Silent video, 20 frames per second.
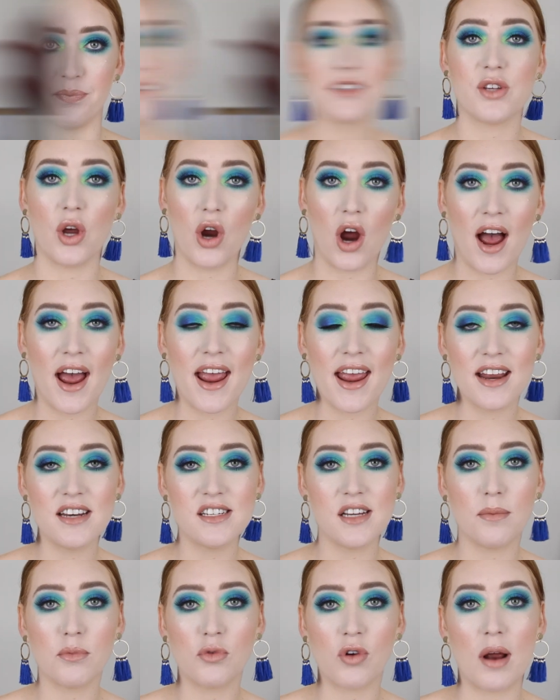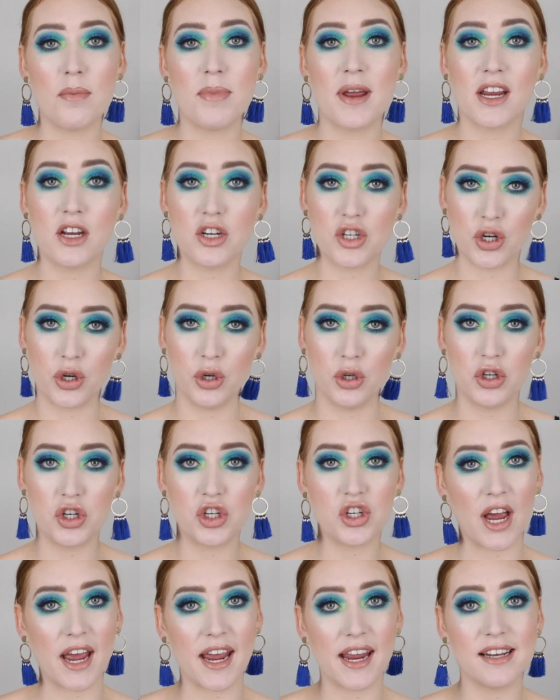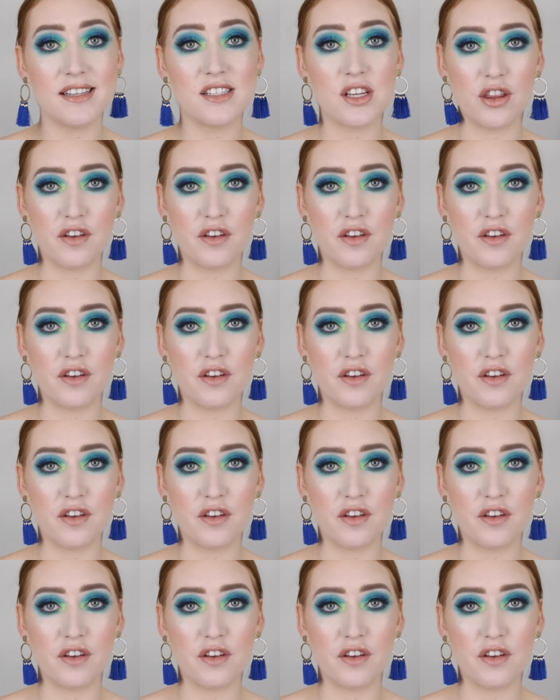So I end up grabbing two shades.